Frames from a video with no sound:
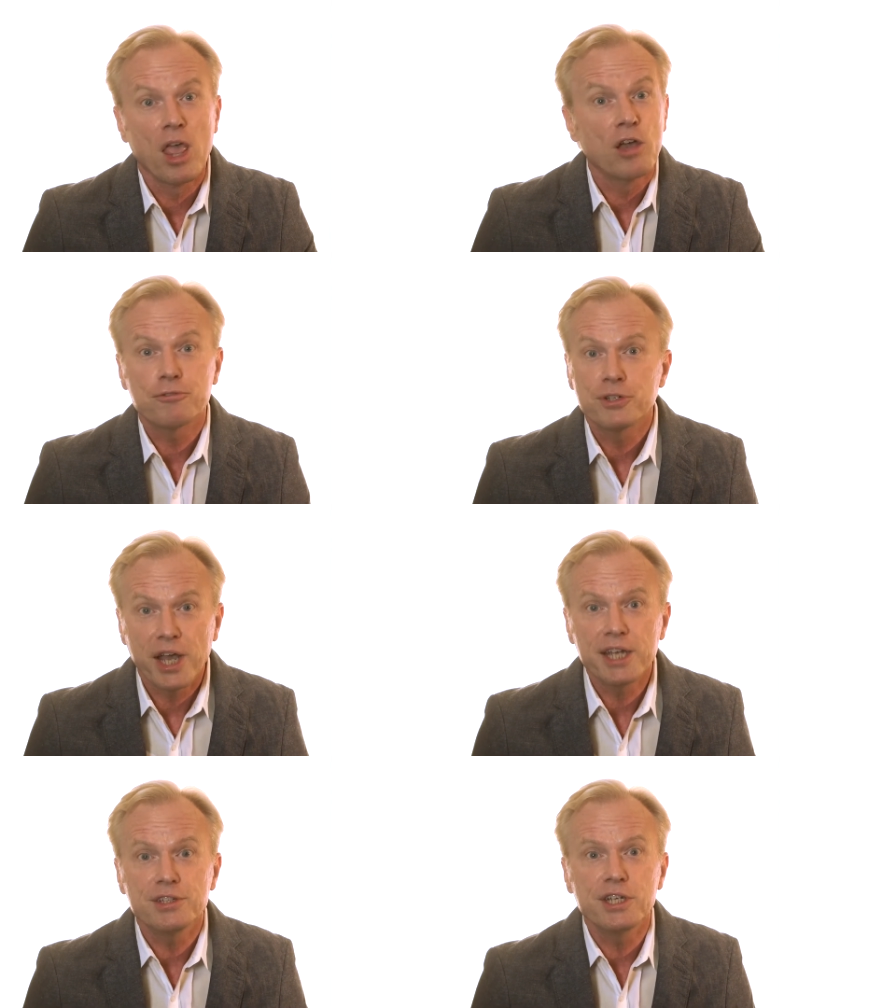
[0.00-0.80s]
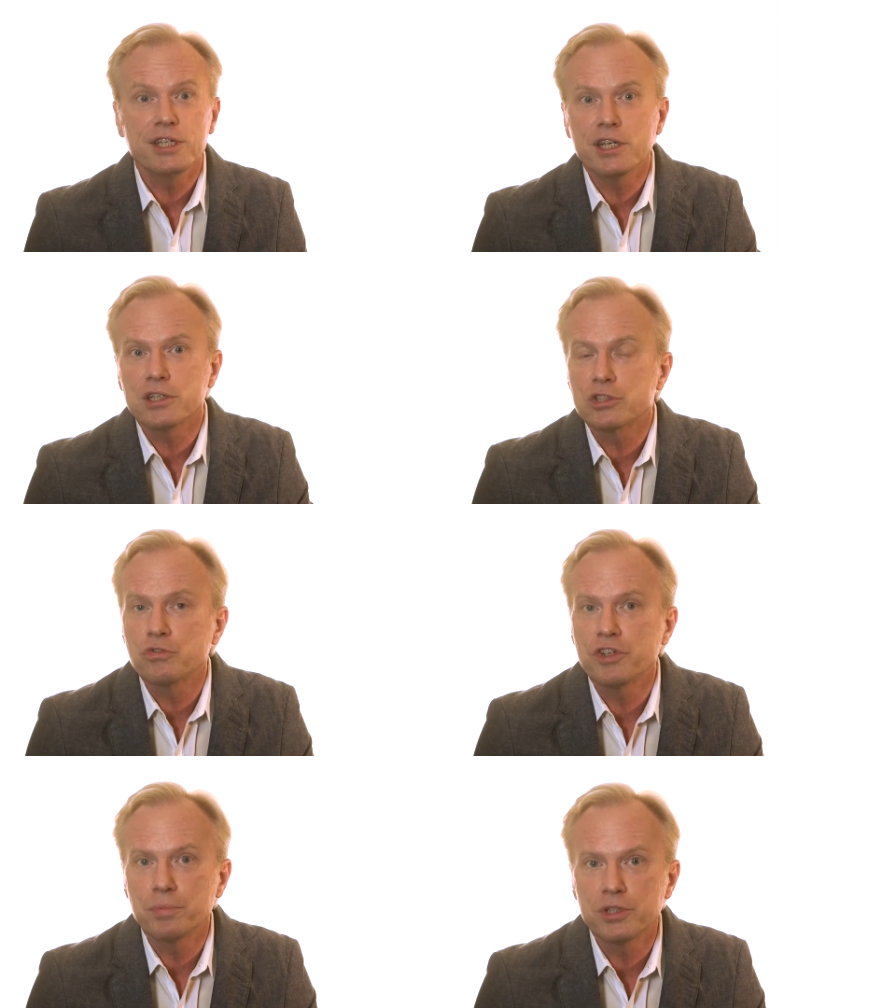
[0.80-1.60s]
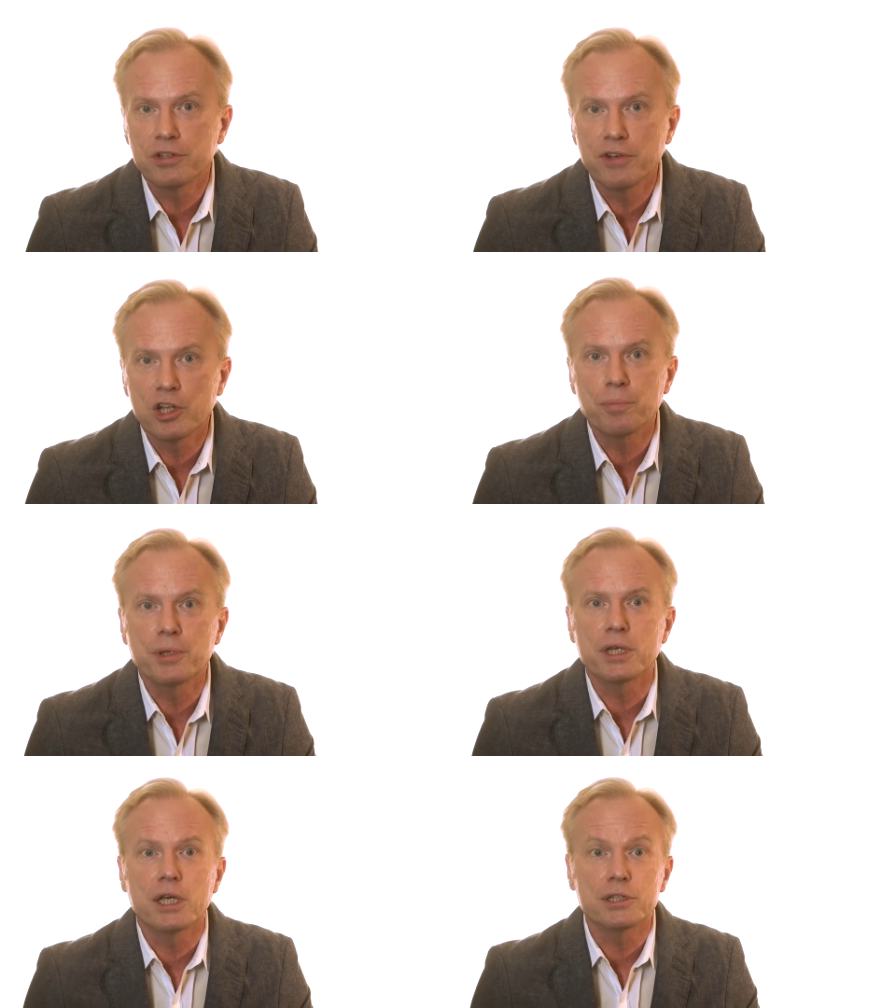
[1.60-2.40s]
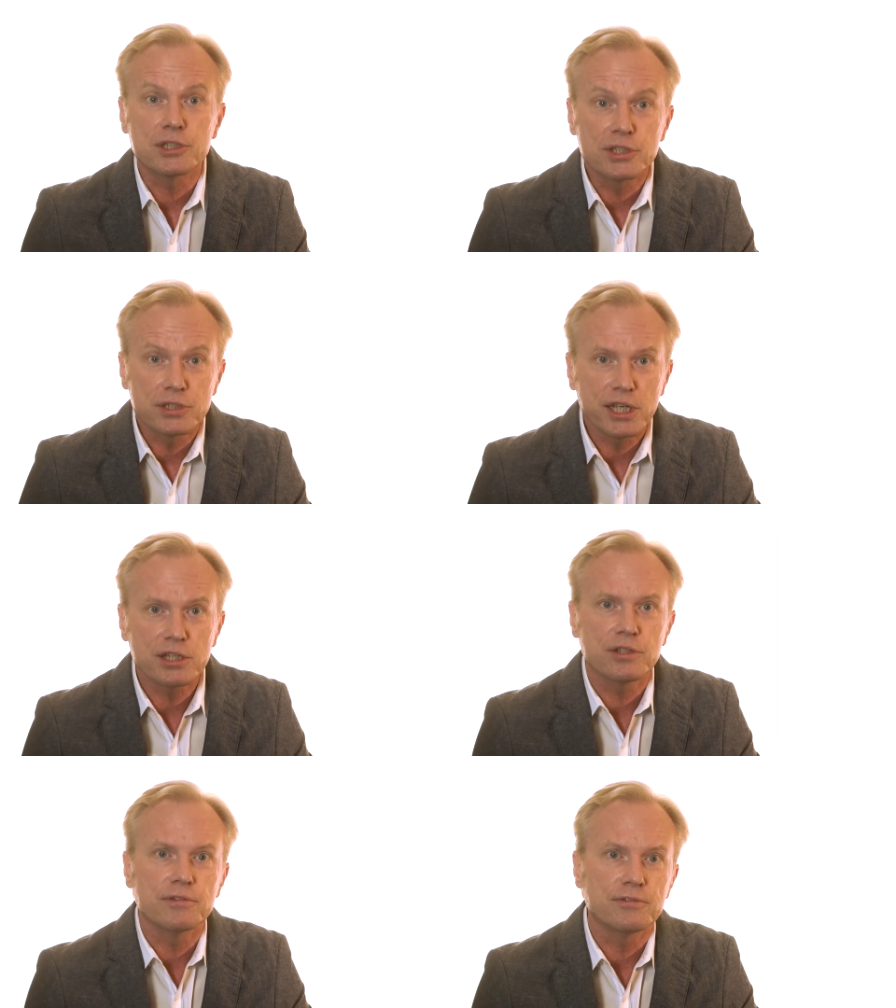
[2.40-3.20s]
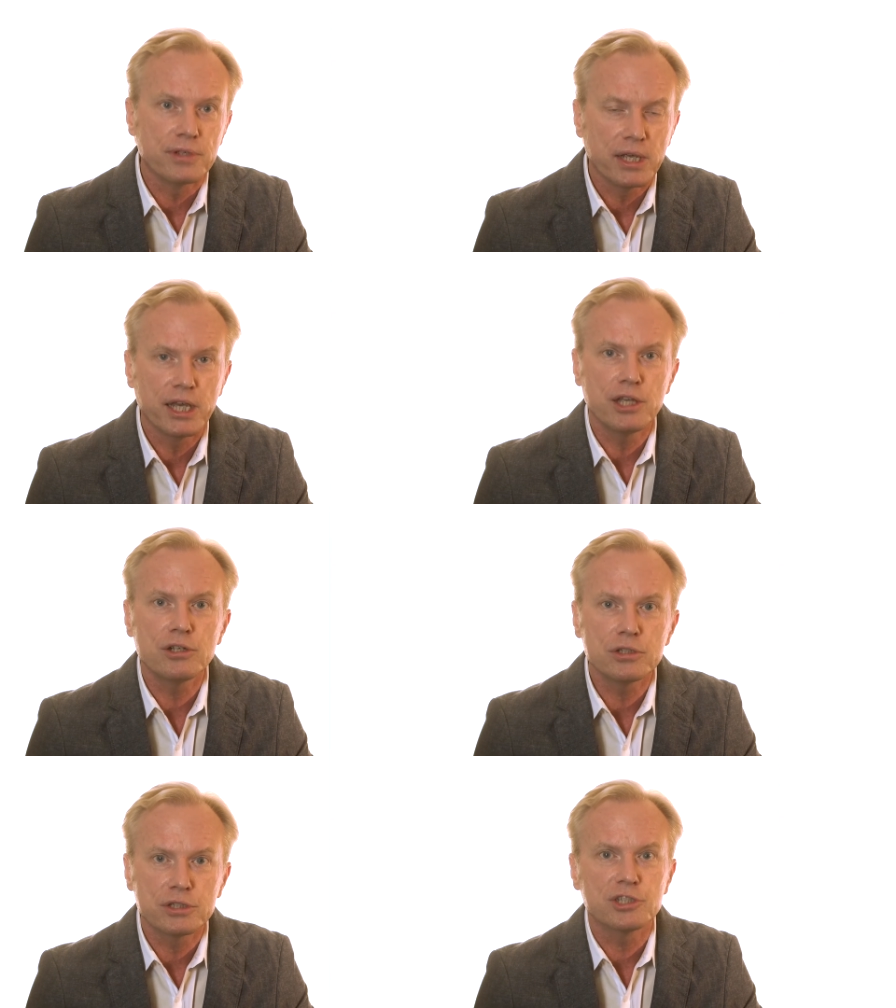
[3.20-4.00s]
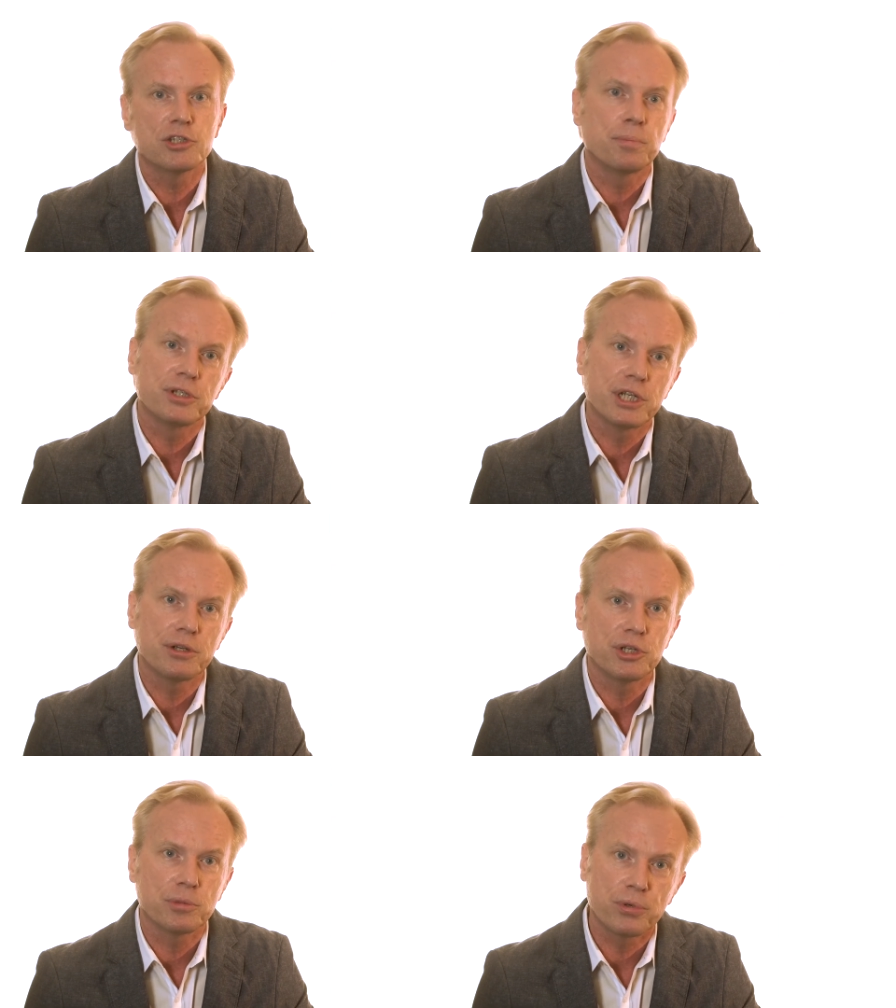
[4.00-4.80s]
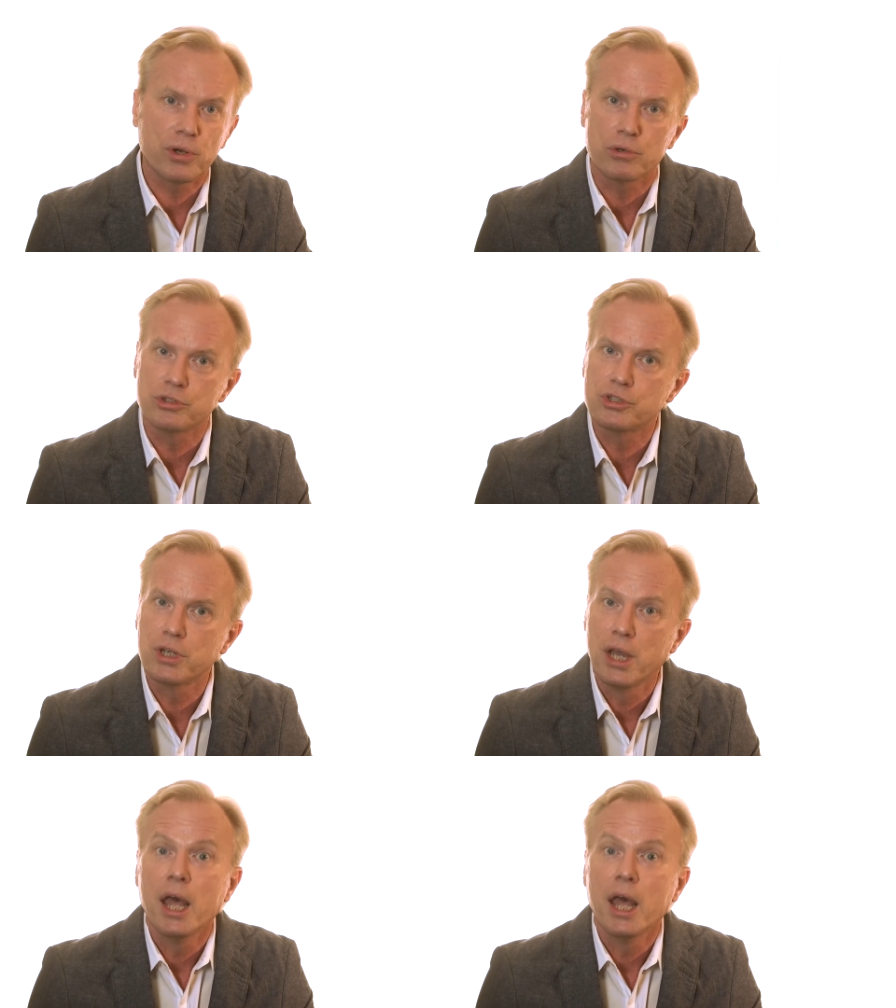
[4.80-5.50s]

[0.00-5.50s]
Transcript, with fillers: For 19 years, we've been developing a distinctive interdisciplinary approach.